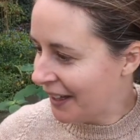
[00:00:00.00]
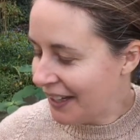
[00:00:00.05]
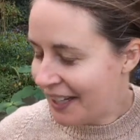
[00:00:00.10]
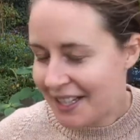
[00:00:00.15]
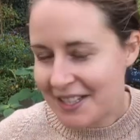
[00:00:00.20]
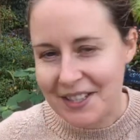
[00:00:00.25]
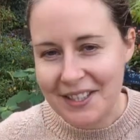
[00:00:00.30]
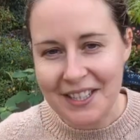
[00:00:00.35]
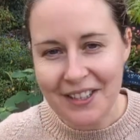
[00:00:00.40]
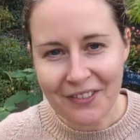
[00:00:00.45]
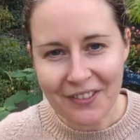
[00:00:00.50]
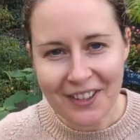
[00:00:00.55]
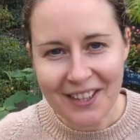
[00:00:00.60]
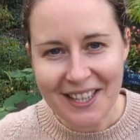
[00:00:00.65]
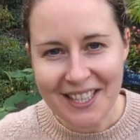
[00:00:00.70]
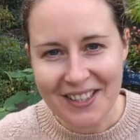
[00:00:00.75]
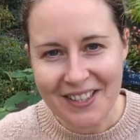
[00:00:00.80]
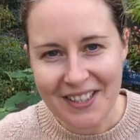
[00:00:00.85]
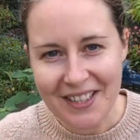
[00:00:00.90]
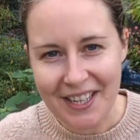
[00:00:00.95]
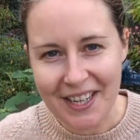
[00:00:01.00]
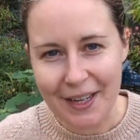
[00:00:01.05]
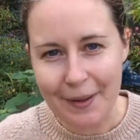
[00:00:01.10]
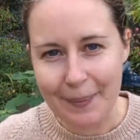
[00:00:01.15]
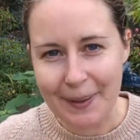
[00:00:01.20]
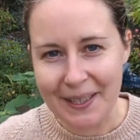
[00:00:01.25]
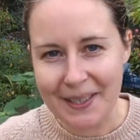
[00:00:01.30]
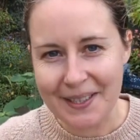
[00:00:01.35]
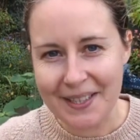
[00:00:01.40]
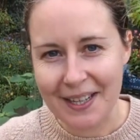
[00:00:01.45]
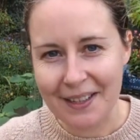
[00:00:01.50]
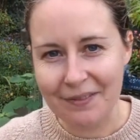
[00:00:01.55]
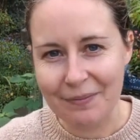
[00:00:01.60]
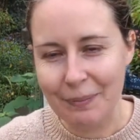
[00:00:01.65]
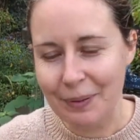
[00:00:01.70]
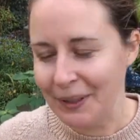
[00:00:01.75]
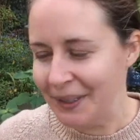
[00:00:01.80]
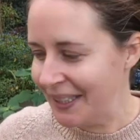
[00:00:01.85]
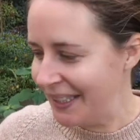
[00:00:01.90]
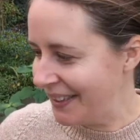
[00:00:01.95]
It's different this year because I've
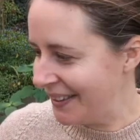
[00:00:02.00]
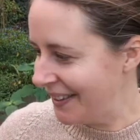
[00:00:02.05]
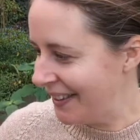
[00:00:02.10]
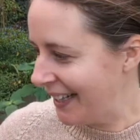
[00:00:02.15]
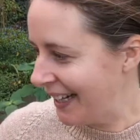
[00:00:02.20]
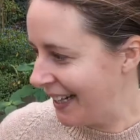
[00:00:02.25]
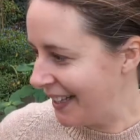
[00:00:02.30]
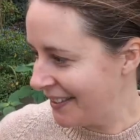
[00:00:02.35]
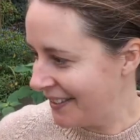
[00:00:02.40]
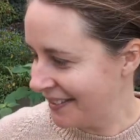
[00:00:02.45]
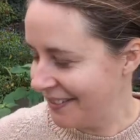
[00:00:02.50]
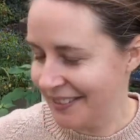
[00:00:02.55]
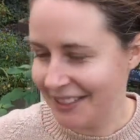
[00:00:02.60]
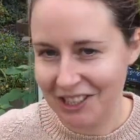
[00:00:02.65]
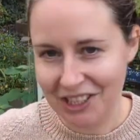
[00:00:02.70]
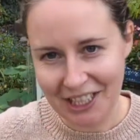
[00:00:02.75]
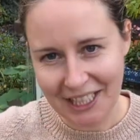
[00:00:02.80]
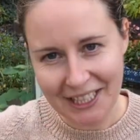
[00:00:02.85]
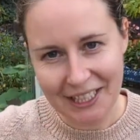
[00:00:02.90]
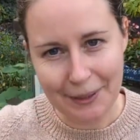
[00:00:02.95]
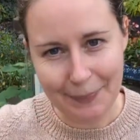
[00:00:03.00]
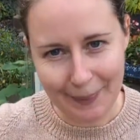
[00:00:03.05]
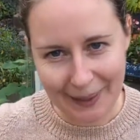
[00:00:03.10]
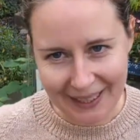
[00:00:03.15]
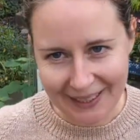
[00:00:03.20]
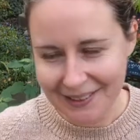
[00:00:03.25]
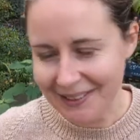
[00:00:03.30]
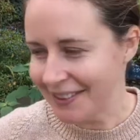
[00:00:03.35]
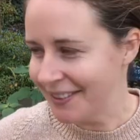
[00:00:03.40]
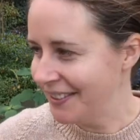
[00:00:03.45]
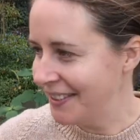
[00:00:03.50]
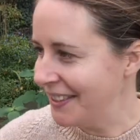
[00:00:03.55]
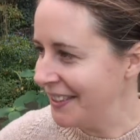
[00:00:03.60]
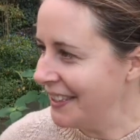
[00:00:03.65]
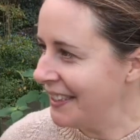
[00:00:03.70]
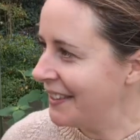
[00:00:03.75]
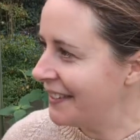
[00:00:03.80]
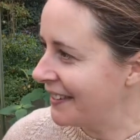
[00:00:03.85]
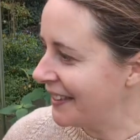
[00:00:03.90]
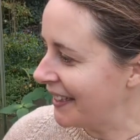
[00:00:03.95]
put in the shady bed
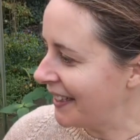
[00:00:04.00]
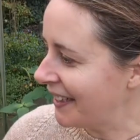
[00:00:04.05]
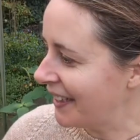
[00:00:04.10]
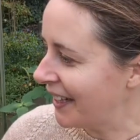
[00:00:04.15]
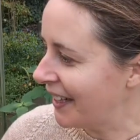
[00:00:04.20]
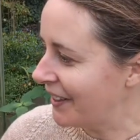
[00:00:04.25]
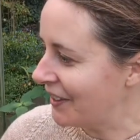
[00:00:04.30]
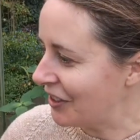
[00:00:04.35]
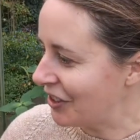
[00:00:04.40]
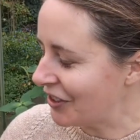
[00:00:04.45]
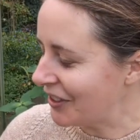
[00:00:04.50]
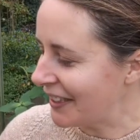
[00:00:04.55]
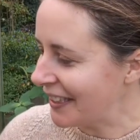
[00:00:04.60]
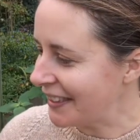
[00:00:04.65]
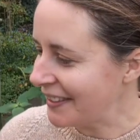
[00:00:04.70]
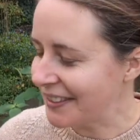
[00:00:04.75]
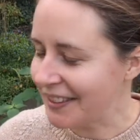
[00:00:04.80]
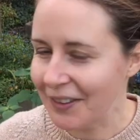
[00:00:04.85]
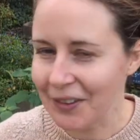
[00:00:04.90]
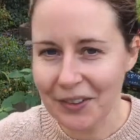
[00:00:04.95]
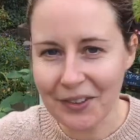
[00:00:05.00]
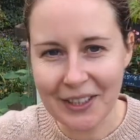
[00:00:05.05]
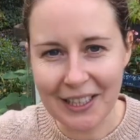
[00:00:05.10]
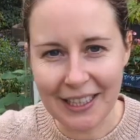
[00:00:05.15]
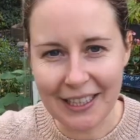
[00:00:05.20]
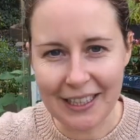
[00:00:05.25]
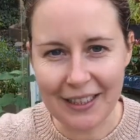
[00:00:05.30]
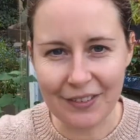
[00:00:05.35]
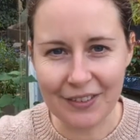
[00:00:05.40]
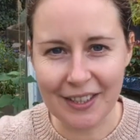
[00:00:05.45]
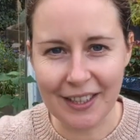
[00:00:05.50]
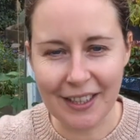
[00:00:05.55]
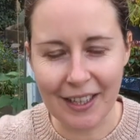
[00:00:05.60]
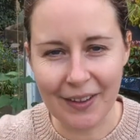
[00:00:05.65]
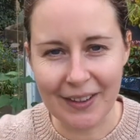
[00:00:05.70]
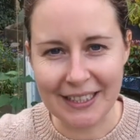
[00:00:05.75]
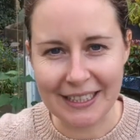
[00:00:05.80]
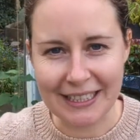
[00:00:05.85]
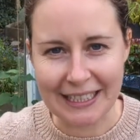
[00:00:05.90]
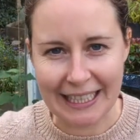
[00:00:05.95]
underneath the ginkgo tree, so all the leaves that
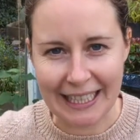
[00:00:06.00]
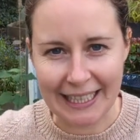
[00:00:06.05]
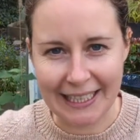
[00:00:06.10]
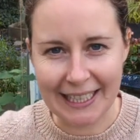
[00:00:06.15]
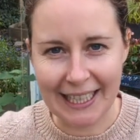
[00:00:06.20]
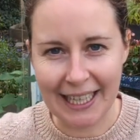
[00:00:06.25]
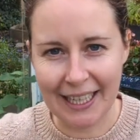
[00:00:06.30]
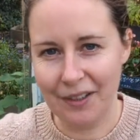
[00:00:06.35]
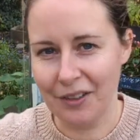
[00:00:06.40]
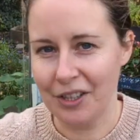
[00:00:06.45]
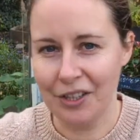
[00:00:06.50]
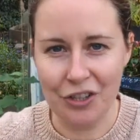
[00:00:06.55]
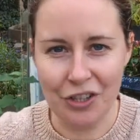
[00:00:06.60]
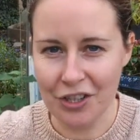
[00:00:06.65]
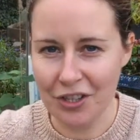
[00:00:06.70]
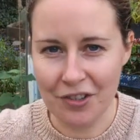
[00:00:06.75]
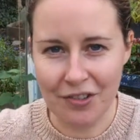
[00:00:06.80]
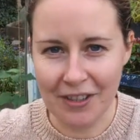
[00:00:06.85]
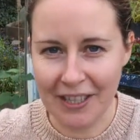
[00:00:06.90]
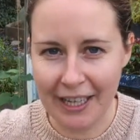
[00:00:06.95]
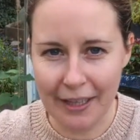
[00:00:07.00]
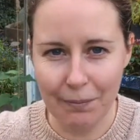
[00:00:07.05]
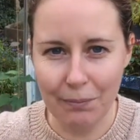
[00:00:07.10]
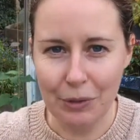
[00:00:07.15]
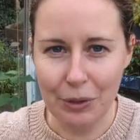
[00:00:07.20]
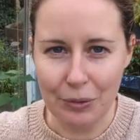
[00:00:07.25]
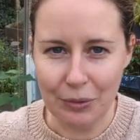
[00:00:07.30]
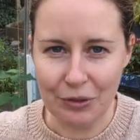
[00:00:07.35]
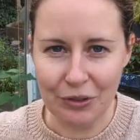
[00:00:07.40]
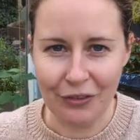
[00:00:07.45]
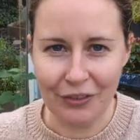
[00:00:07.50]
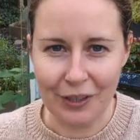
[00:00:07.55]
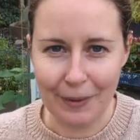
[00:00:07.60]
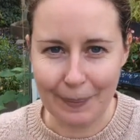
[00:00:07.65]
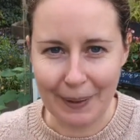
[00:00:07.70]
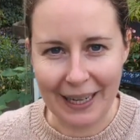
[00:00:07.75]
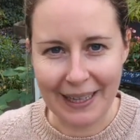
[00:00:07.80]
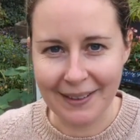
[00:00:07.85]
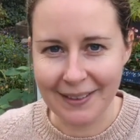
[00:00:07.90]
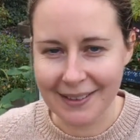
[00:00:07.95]
go into that now can just create mulch for the
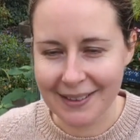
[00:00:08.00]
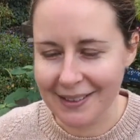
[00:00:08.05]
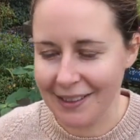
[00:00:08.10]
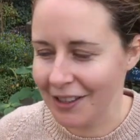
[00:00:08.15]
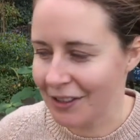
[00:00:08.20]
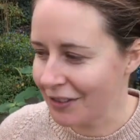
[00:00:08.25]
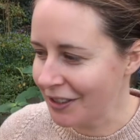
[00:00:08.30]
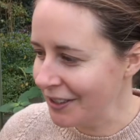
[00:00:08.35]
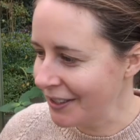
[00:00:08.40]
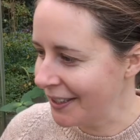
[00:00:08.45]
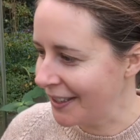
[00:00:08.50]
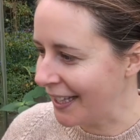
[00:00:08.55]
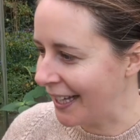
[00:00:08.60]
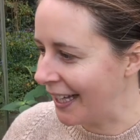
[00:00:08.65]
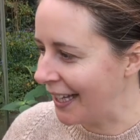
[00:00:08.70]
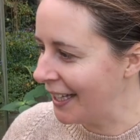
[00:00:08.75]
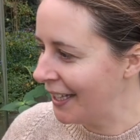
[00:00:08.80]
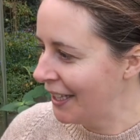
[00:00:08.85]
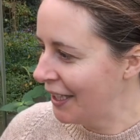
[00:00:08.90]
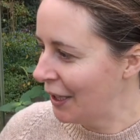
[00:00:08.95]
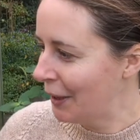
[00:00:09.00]
plants that are under there.